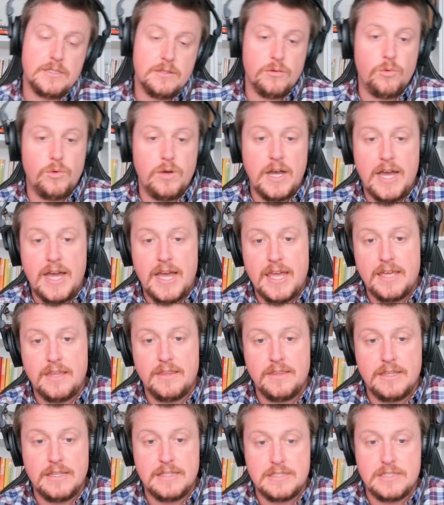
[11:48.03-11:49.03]
why
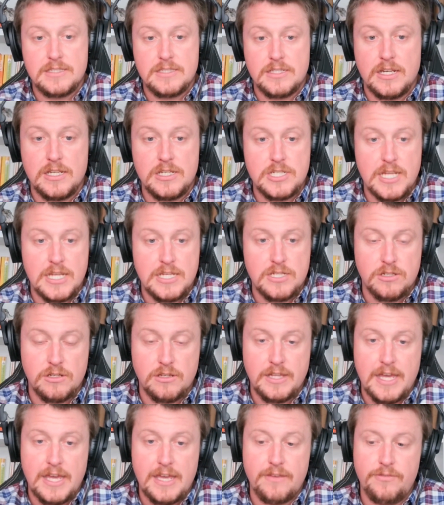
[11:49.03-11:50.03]
this is going to change their
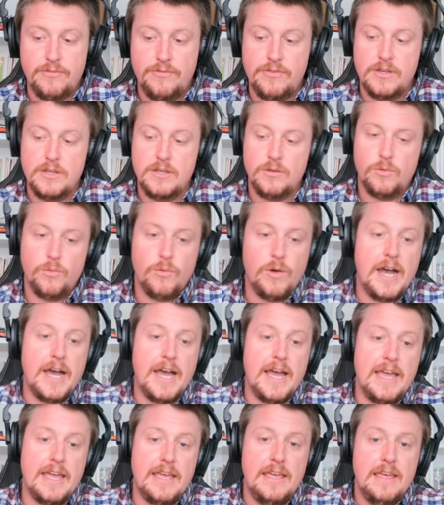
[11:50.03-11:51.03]
life,
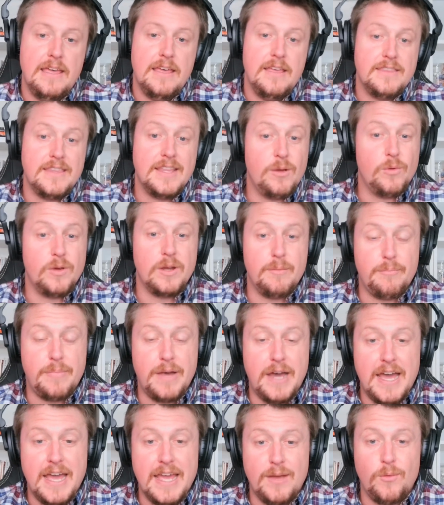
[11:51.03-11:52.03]
why they want to
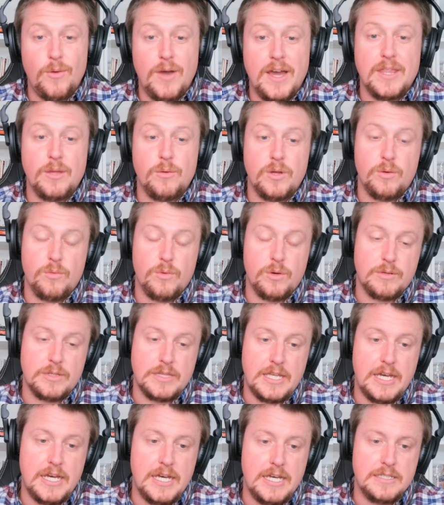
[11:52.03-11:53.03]
buy, and why they want to work
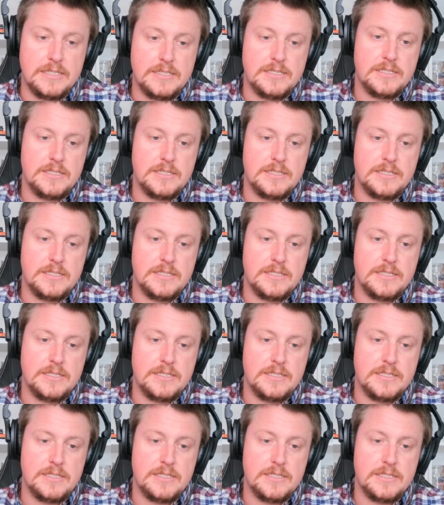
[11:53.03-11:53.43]
with us.